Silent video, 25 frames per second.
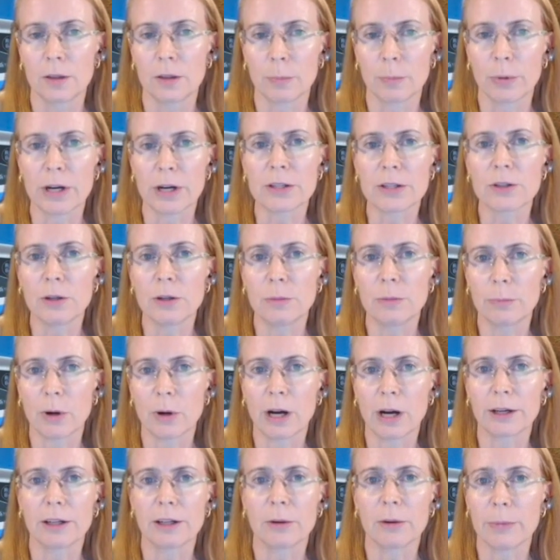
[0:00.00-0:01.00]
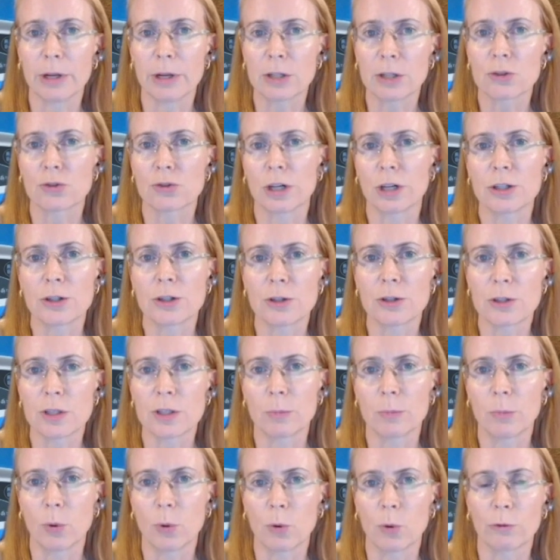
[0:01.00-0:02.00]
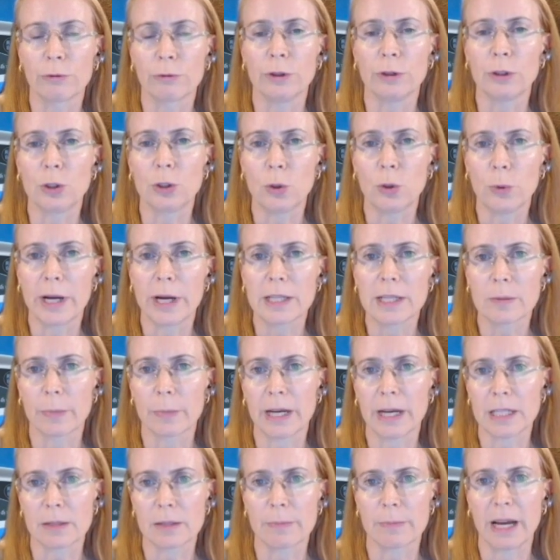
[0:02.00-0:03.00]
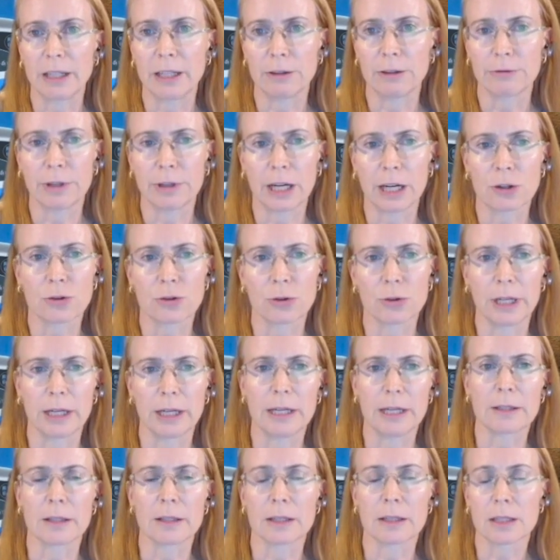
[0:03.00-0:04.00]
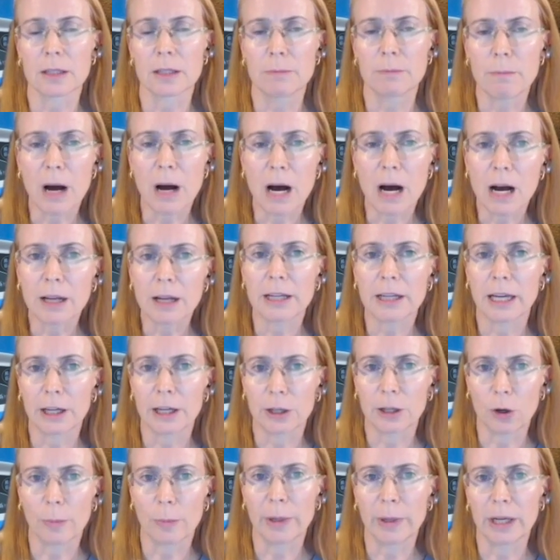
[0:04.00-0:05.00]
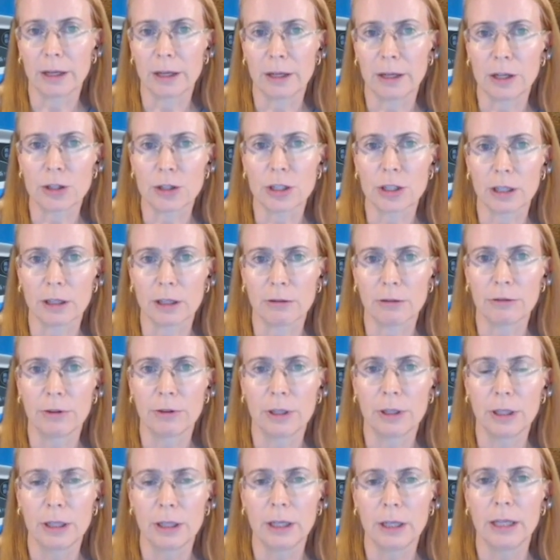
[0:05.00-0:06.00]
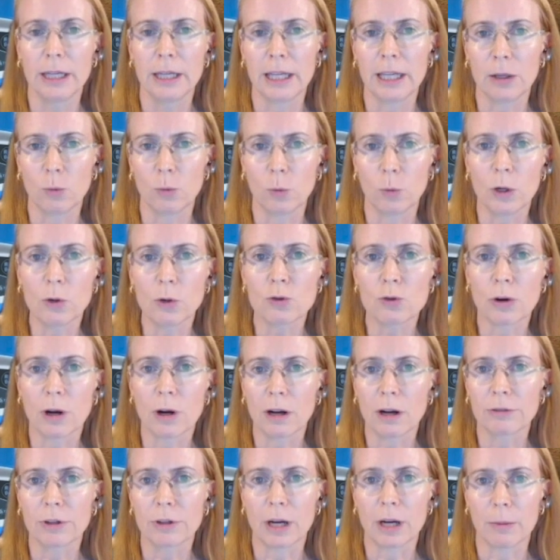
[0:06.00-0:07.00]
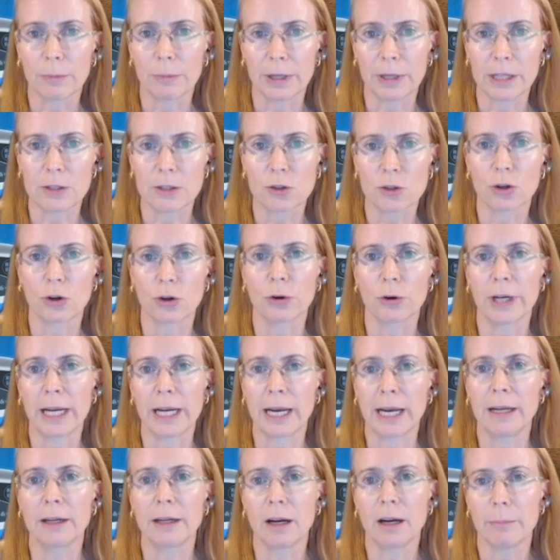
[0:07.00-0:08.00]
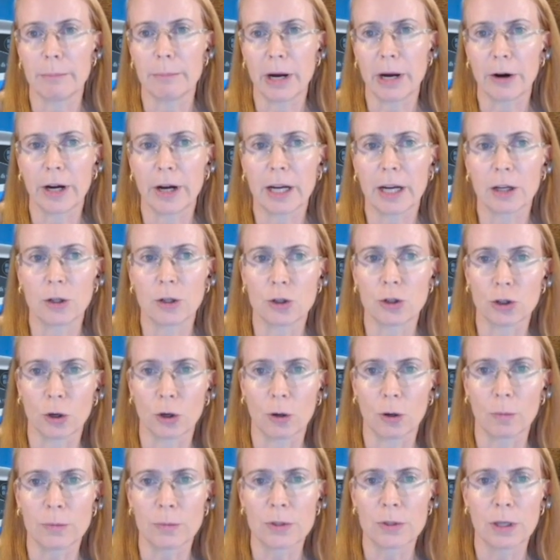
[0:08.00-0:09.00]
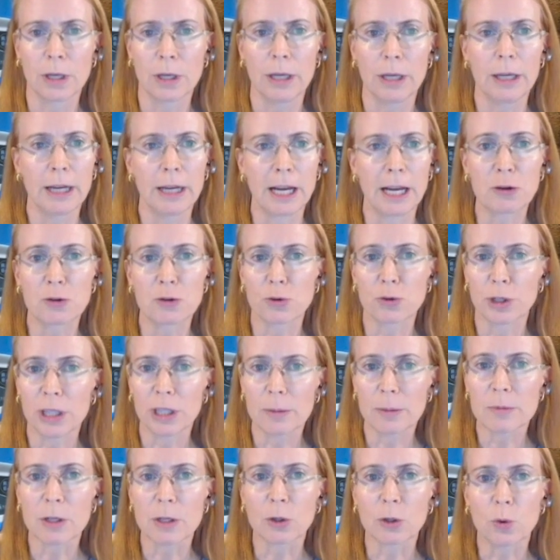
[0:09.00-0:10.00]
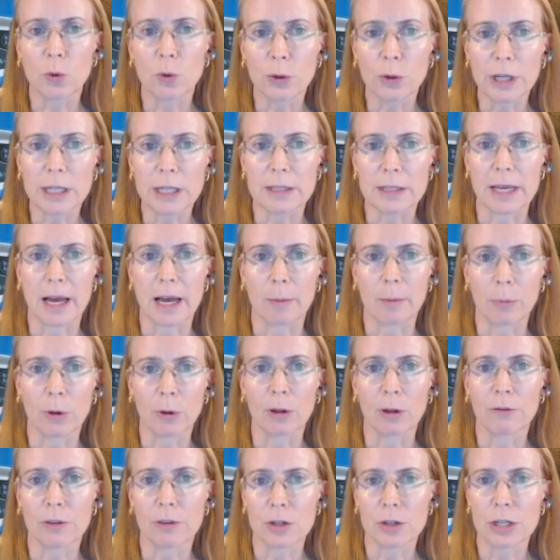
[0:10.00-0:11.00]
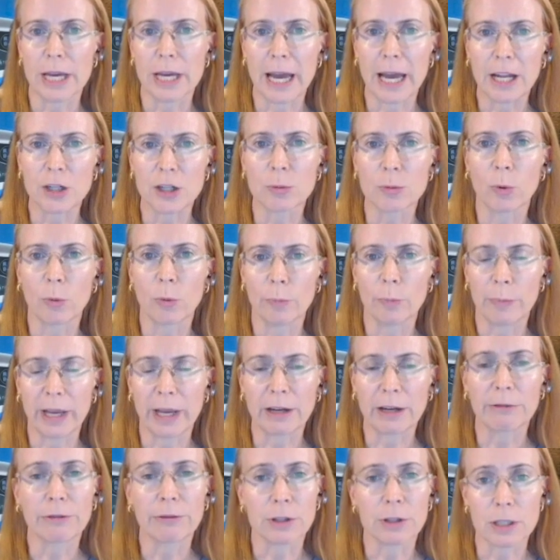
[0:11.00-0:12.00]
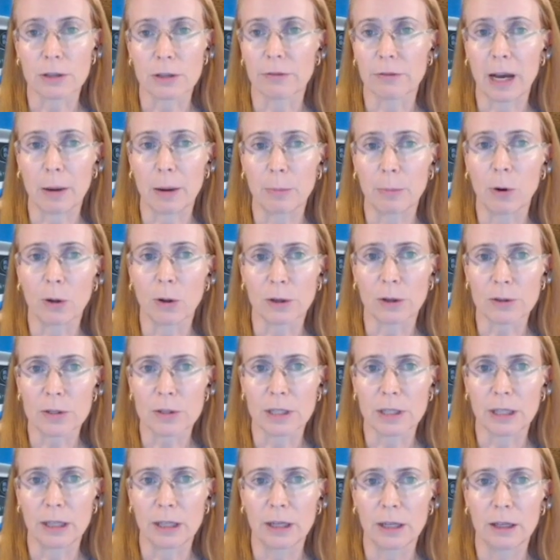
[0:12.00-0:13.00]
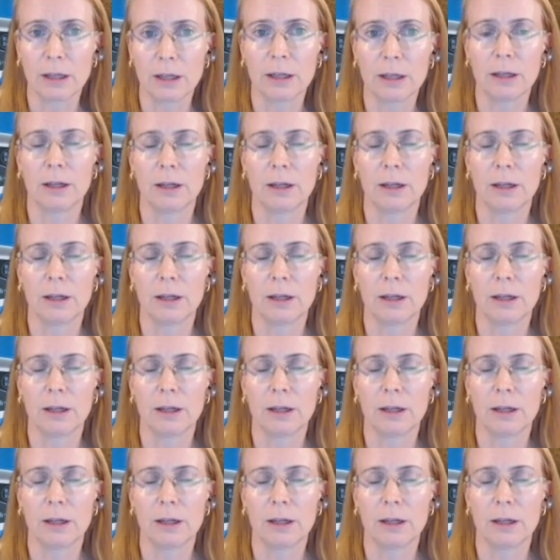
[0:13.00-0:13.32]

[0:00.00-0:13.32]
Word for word: The President Biden administration's support for US based manufacturing is a smart economic initiative. It will drive companies to create American jobs, and Tritium's a good example of the tangible benefits of that policy.